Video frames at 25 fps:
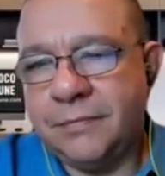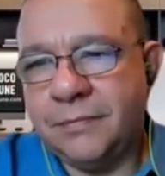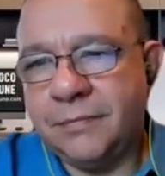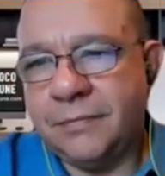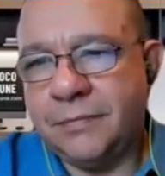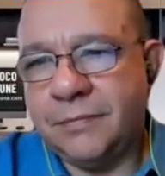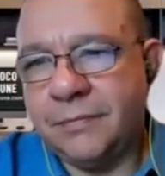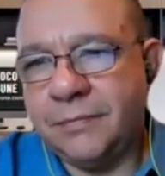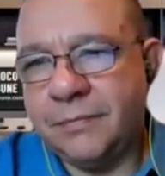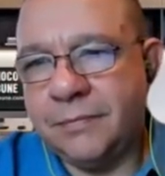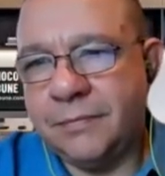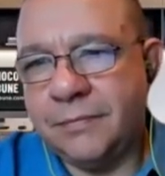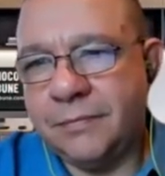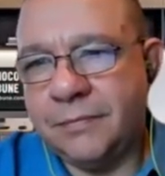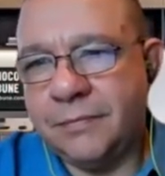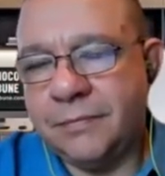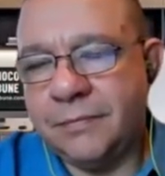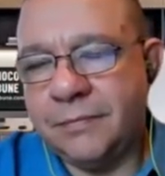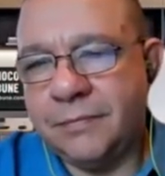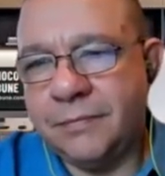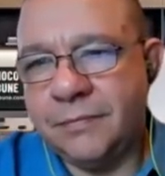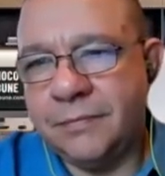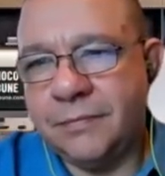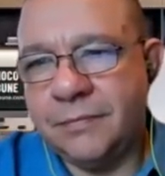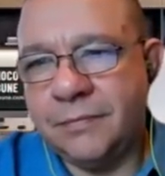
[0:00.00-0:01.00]

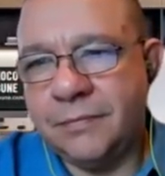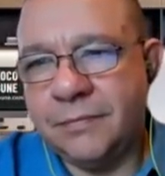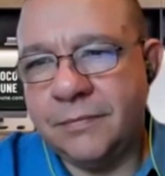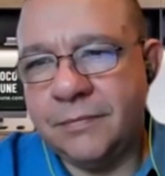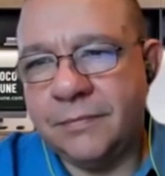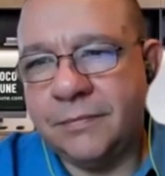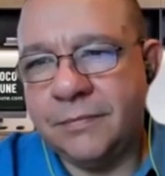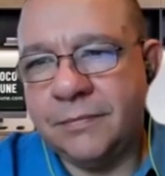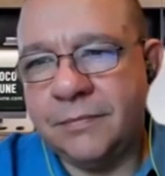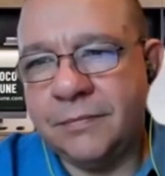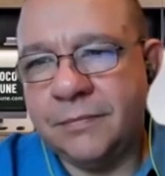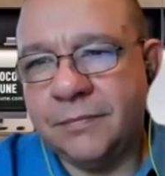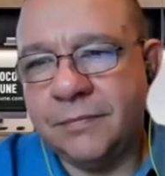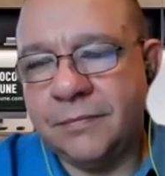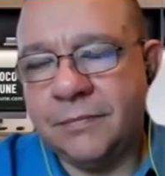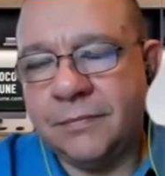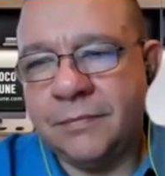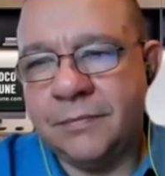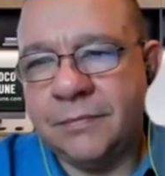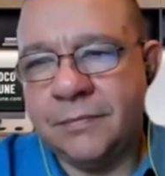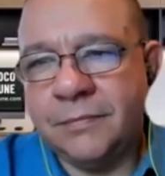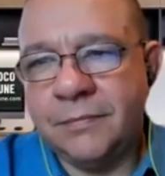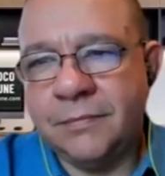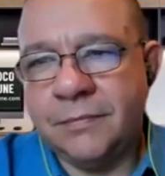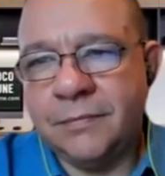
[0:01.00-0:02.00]

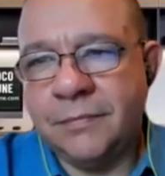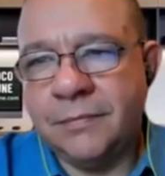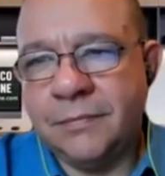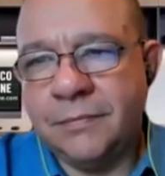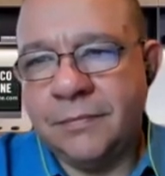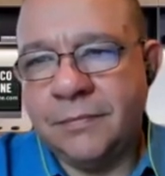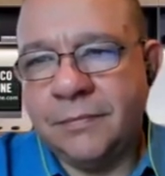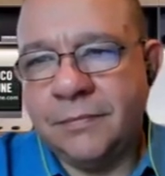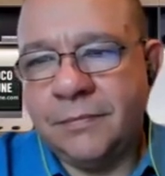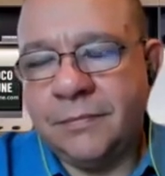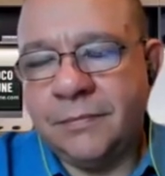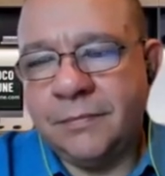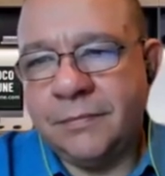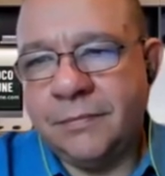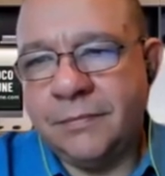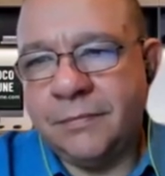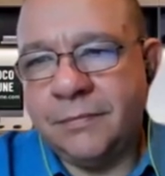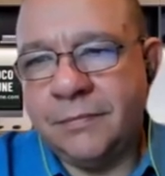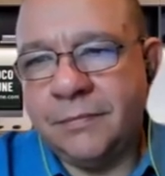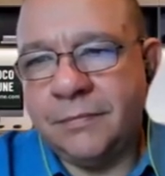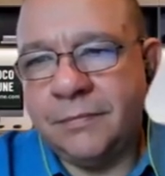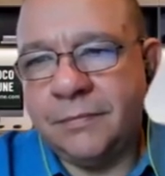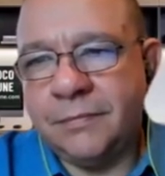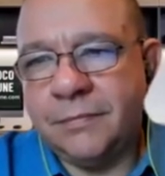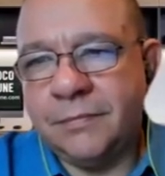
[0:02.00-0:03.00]

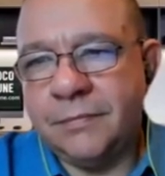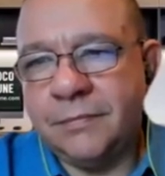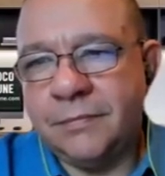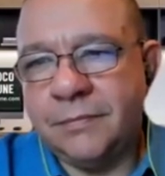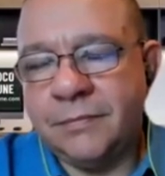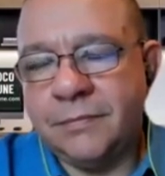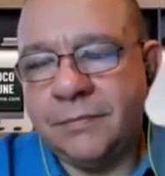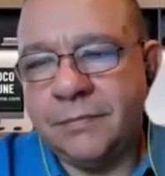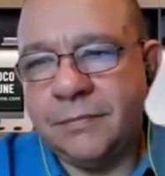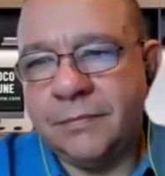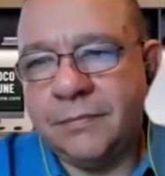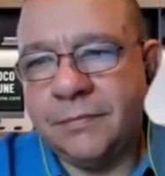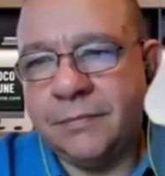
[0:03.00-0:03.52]
The person shown says nothing.